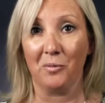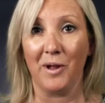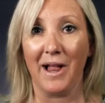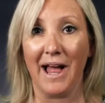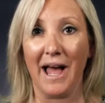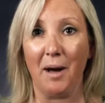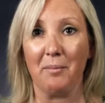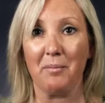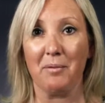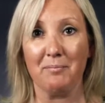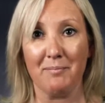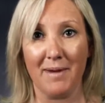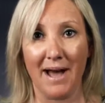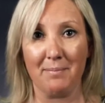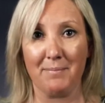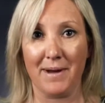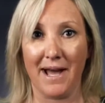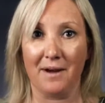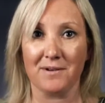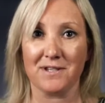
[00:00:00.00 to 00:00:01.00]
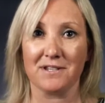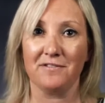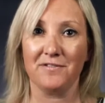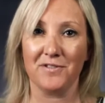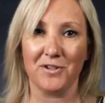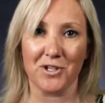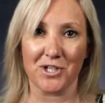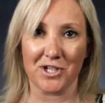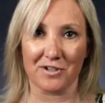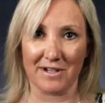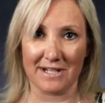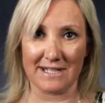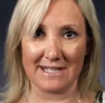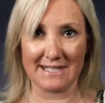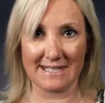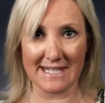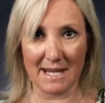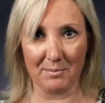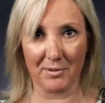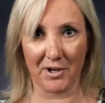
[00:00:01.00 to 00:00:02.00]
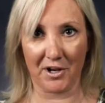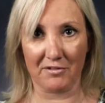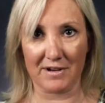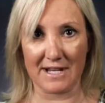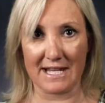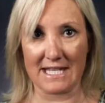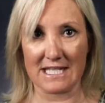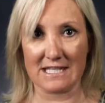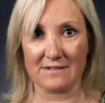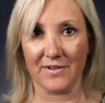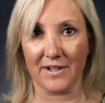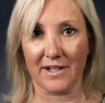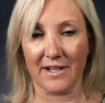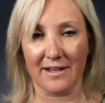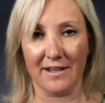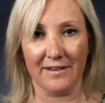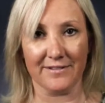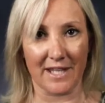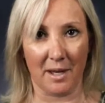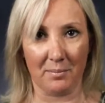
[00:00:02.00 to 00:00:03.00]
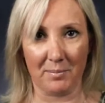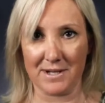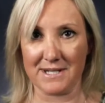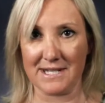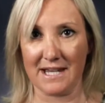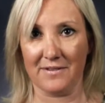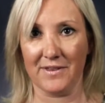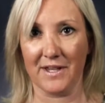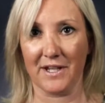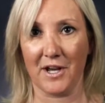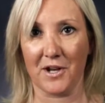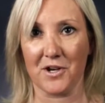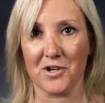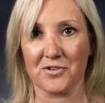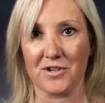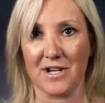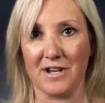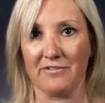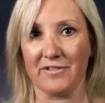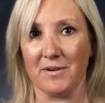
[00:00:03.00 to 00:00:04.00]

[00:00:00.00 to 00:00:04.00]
will help map out a future in STEM careers for girls up and down the country,